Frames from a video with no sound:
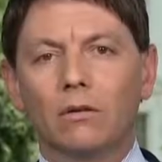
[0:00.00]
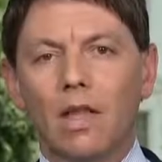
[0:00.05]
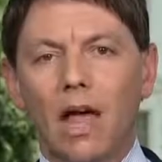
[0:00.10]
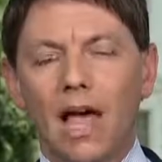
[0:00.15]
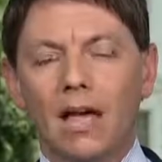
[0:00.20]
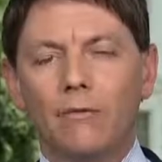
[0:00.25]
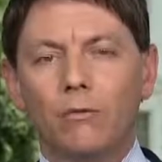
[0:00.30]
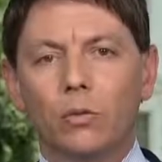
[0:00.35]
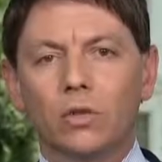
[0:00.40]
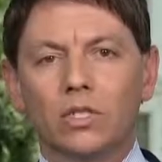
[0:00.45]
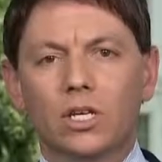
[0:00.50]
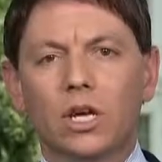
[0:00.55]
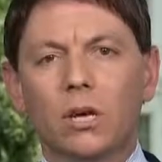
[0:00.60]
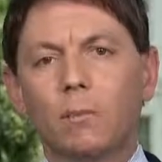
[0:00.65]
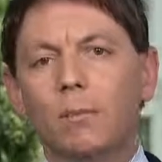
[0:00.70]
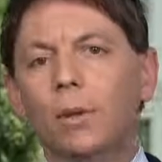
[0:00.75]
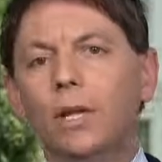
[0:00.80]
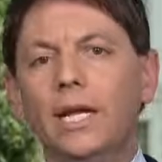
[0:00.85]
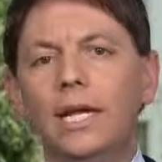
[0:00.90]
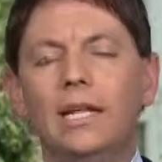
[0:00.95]
life was a
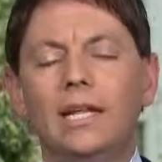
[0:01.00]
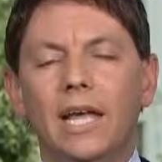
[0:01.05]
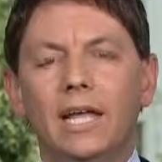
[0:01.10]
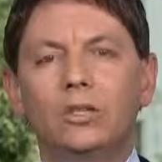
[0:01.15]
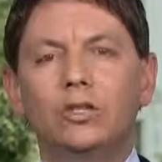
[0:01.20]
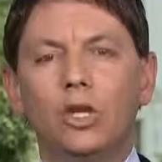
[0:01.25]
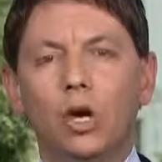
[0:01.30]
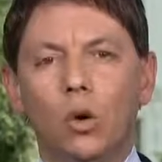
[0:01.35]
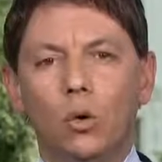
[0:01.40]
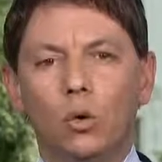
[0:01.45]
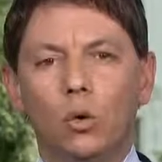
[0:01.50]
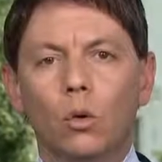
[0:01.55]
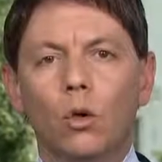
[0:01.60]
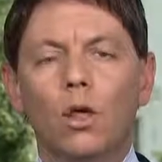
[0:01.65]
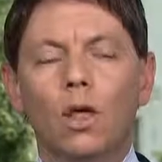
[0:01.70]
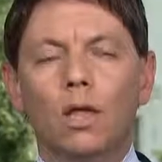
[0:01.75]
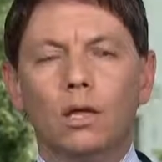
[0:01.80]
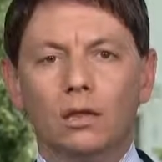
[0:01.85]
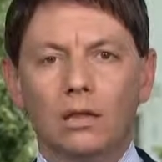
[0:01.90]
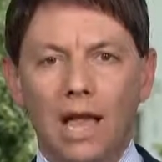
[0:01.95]
complete and total
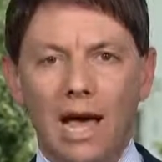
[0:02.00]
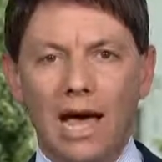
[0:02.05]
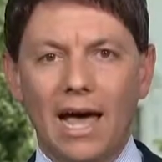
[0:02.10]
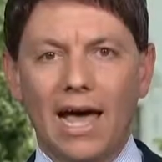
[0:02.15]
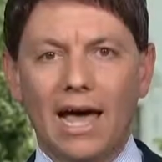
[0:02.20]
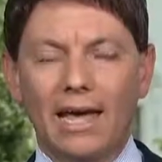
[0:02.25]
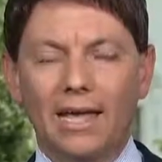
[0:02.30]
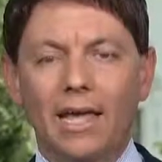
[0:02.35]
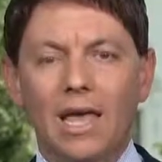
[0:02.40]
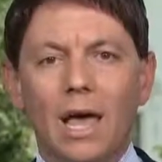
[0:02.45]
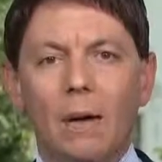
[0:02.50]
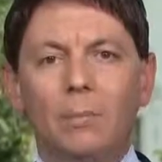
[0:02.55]
lie.